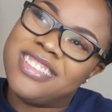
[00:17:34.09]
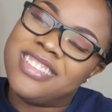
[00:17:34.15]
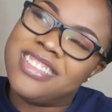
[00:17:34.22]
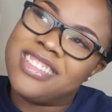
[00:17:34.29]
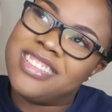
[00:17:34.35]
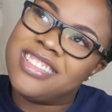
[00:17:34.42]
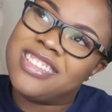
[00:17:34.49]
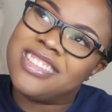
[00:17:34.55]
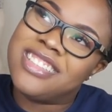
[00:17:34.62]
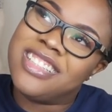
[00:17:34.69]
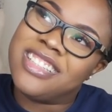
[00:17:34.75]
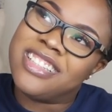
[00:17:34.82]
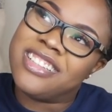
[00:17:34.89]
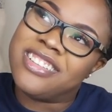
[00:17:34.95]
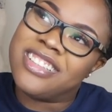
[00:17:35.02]
Just
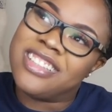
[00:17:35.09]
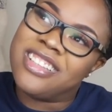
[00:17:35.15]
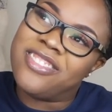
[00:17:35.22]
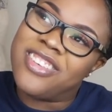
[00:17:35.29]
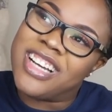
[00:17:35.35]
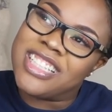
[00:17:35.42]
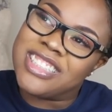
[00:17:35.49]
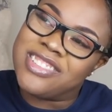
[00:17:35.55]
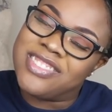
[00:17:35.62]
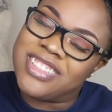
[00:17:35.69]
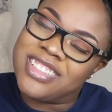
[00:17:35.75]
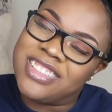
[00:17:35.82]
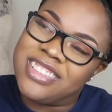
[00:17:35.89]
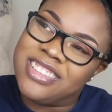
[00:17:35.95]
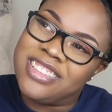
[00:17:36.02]
hearing the
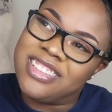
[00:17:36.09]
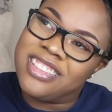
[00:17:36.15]
possibility